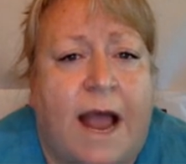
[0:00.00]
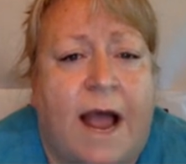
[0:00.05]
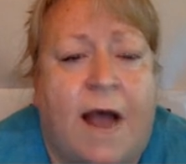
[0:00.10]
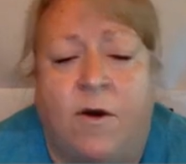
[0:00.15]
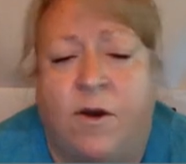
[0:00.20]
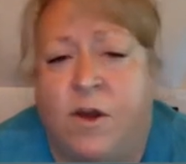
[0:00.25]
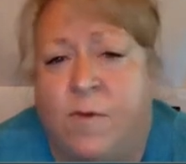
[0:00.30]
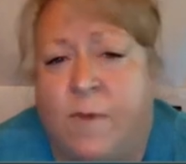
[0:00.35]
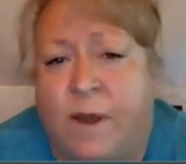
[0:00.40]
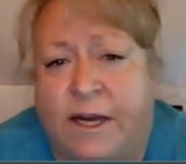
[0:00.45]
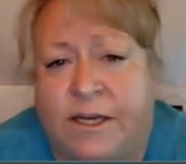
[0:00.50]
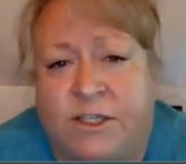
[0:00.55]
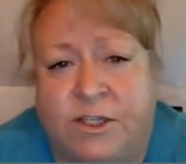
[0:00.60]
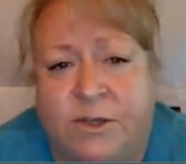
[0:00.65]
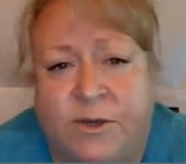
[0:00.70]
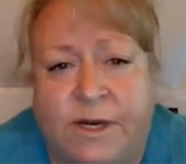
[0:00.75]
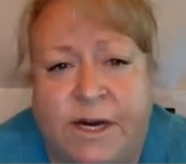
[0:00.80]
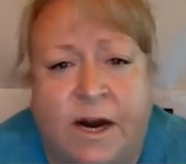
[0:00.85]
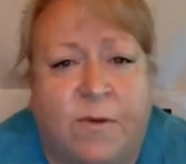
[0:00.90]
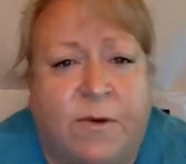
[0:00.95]
how you might
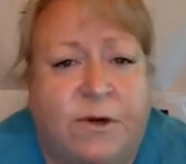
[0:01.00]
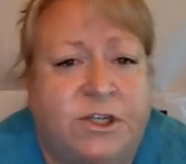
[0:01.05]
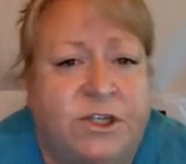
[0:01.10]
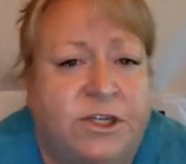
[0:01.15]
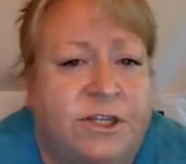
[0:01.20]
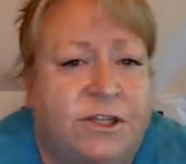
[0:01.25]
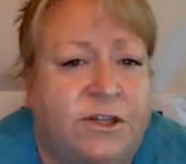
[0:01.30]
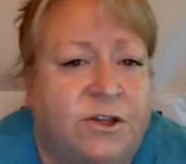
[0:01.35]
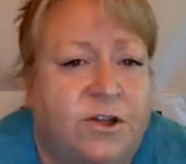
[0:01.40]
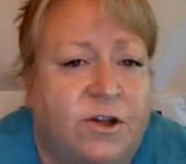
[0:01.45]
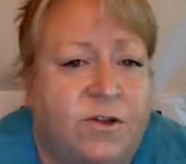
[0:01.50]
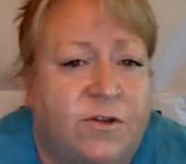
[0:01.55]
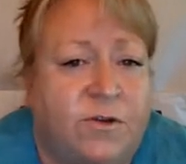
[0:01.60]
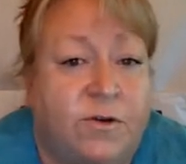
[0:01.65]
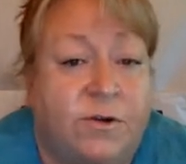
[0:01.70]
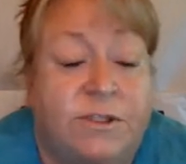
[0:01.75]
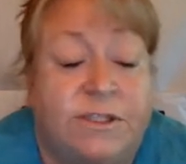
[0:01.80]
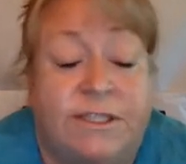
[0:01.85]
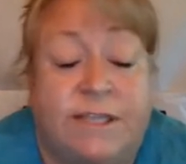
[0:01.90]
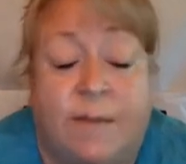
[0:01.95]
do it. And I want you to look
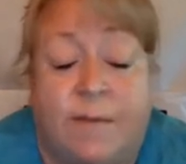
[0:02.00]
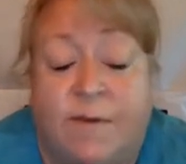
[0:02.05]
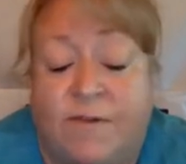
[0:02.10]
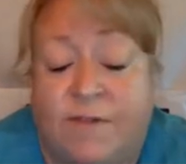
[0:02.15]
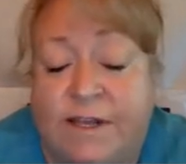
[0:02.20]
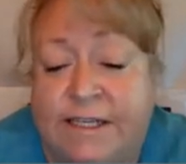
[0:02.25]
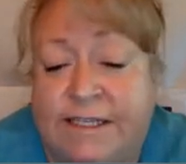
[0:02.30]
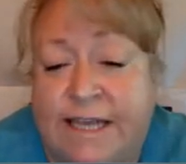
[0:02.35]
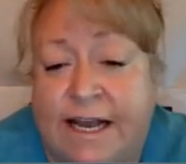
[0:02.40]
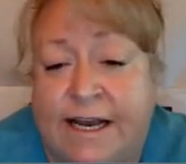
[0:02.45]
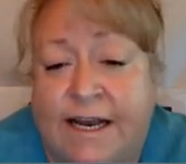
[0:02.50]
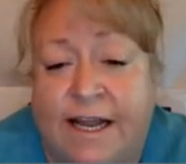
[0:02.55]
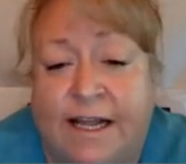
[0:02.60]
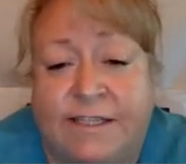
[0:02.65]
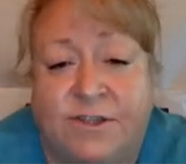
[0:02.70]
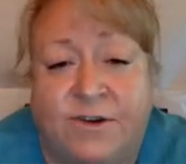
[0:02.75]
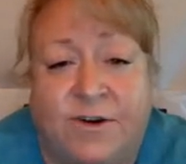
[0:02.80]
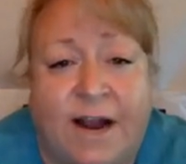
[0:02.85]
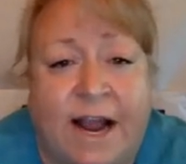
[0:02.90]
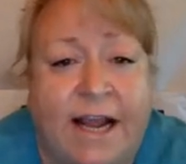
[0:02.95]
through some of these
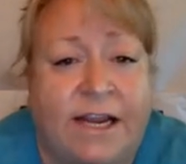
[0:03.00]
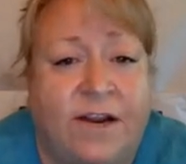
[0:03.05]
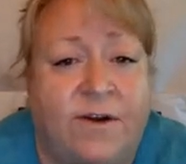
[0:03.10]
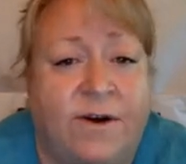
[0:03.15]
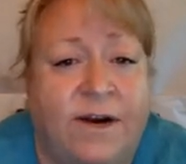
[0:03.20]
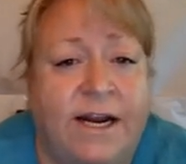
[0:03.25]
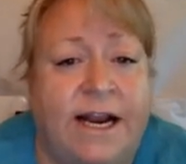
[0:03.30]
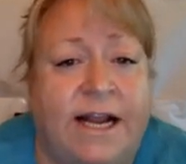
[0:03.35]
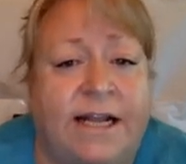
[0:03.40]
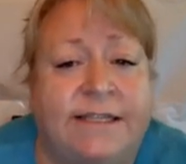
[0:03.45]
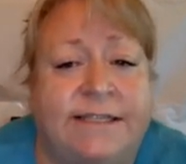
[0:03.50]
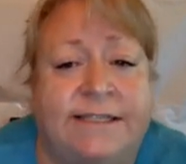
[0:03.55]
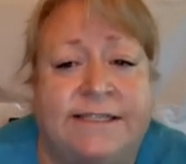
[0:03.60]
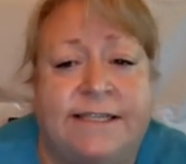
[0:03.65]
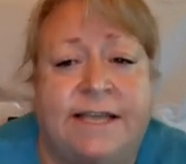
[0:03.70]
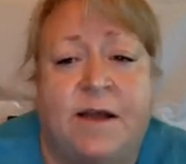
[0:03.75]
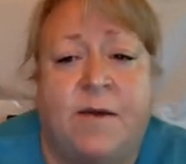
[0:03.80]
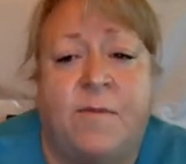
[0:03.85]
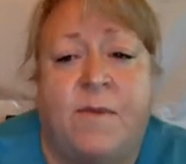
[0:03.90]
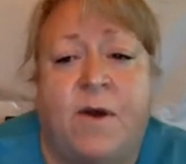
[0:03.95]
headlines are accurate and
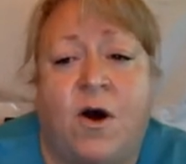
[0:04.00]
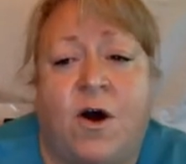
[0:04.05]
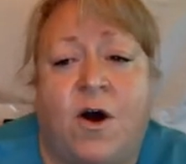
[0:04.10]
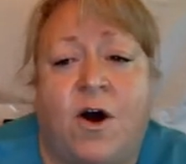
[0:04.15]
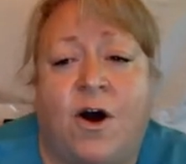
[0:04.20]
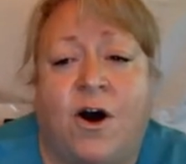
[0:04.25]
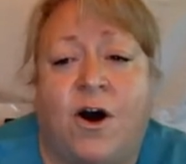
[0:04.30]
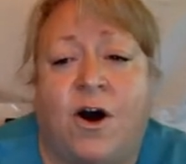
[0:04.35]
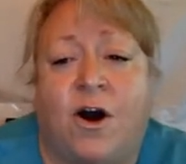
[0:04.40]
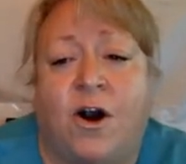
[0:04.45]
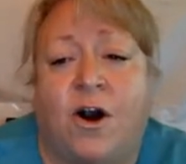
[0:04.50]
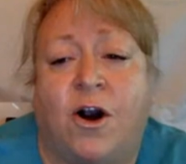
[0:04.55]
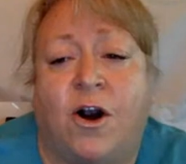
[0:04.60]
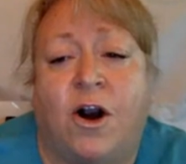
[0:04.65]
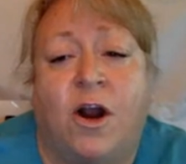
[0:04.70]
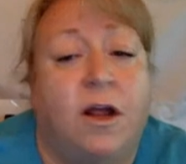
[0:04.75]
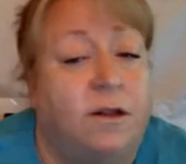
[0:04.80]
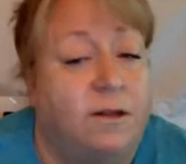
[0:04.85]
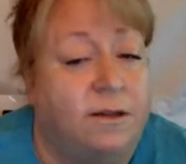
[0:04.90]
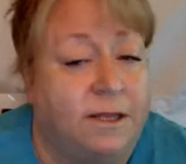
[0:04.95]
some
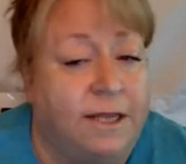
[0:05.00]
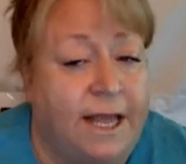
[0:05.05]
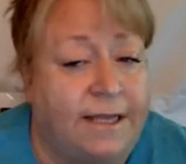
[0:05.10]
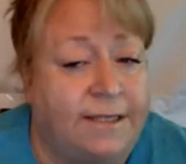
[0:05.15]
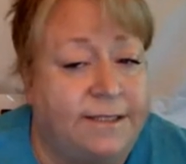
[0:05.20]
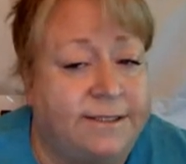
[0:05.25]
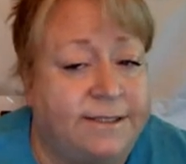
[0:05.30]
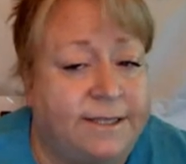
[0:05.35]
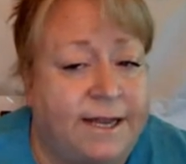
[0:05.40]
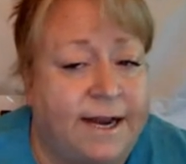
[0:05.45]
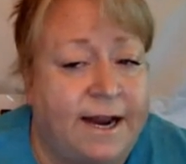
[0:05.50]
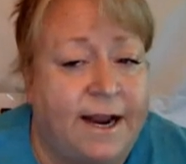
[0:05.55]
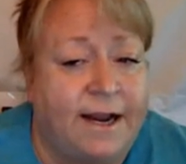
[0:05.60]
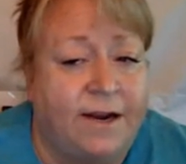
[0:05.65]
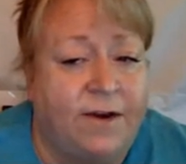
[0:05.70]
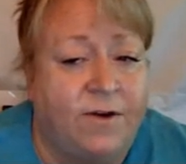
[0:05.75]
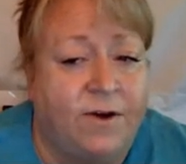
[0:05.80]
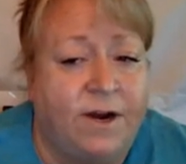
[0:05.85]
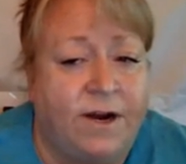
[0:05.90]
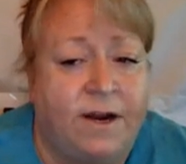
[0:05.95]
are less than
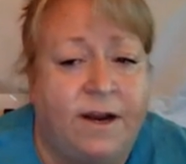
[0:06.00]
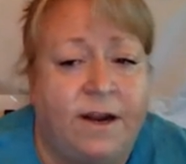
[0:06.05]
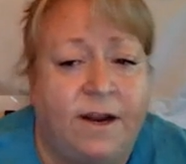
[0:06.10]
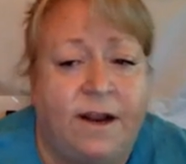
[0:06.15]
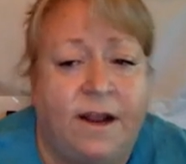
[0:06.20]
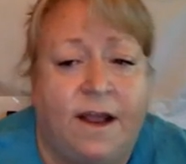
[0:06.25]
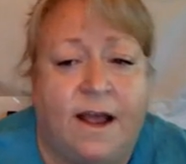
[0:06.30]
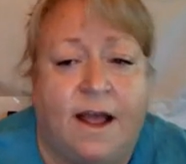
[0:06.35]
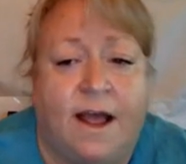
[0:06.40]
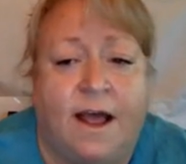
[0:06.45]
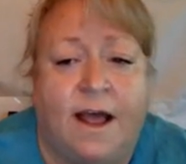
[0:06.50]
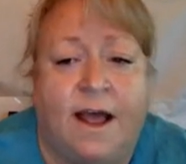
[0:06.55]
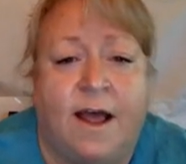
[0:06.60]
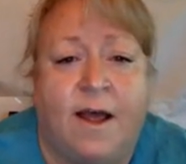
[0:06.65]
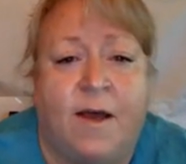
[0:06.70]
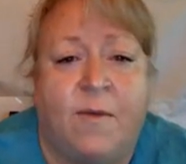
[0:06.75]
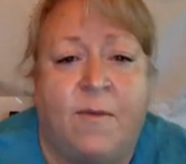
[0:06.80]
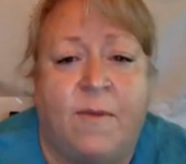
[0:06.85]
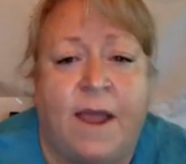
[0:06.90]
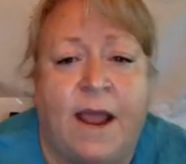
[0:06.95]
accurate.
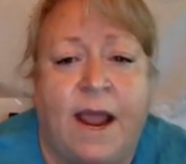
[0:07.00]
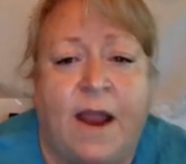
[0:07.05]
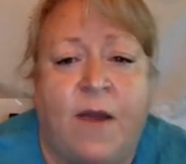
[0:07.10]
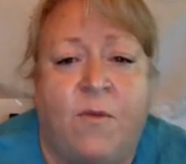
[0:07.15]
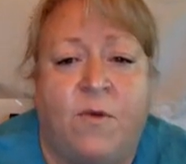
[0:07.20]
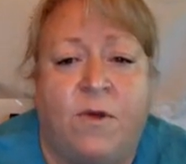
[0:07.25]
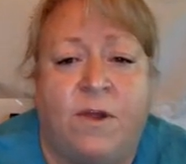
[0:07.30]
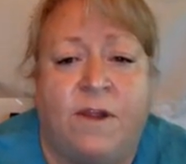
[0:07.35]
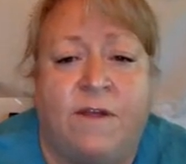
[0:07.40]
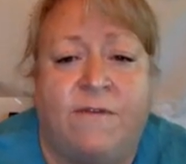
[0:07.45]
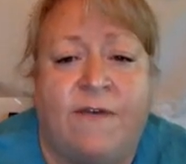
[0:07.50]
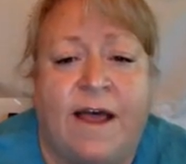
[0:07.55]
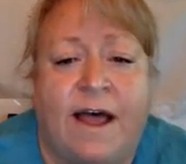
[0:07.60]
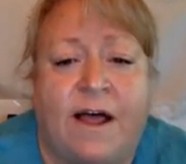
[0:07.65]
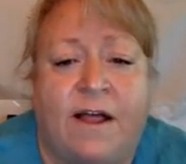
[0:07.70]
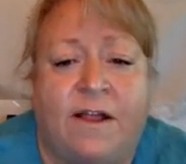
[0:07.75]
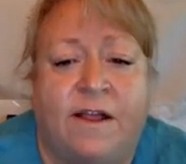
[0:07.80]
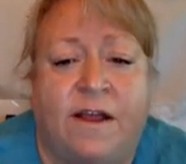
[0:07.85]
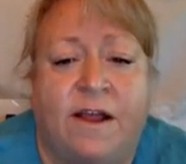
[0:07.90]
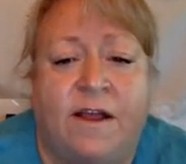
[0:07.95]
Um, and will
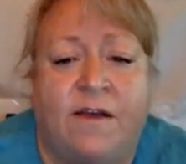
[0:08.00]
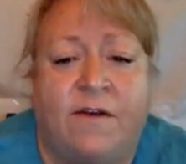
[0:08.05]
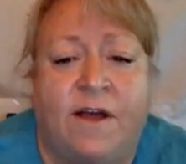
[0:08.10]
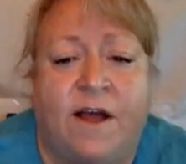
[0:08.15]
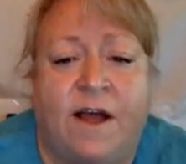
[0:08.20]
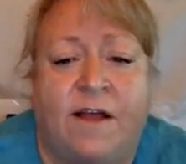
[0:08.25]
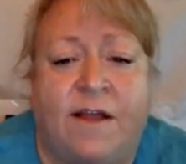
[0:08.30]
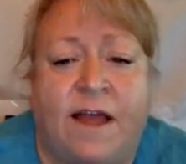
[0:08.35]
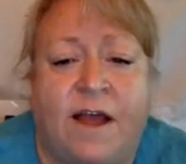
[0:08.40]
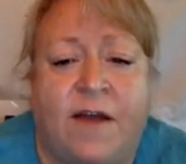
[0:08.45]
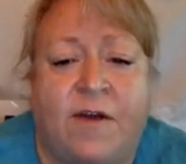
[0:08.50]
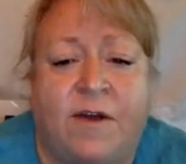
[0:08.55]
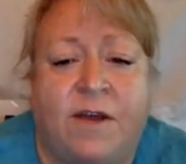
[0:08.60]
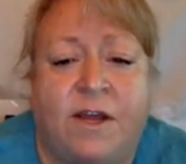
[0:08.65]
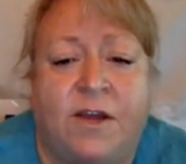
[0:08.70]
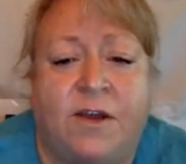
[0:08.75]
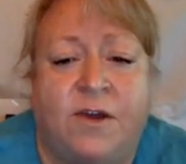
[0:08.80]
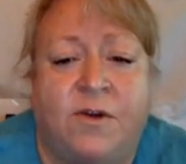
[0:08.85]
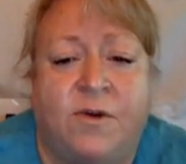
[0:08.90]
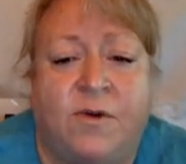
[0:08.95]
avow, uh, allow
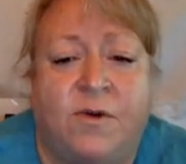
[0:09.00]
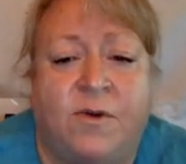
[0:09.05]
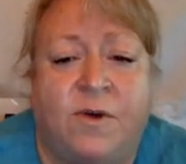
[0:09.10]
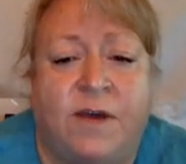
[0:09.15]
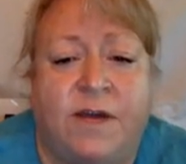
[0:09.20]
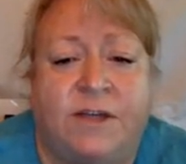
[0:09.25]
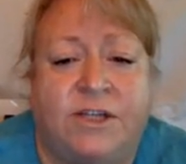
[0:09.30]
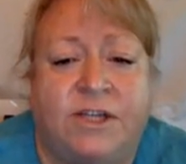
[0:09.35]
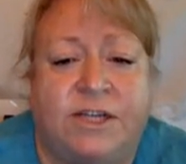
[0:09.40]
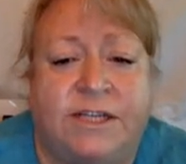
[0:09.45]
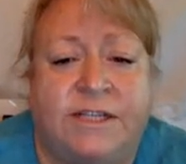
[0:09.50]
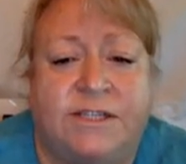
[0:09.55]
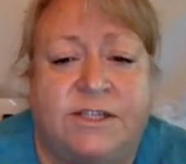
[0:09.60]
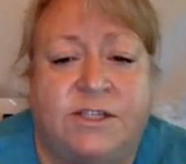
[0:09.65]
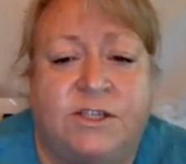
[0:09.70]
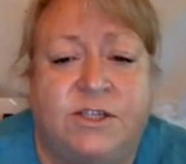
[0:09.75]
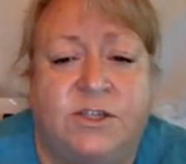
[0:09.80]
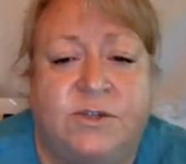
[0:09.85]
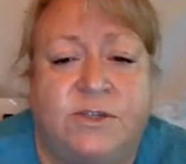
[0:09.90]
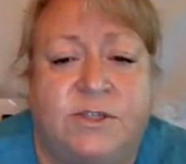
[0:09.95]
you a
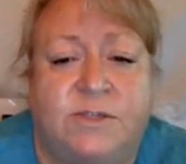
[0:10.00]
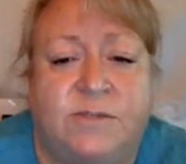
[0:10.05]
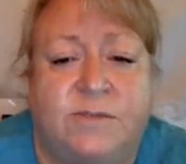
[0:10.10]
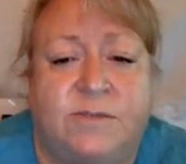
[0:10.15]
chance to do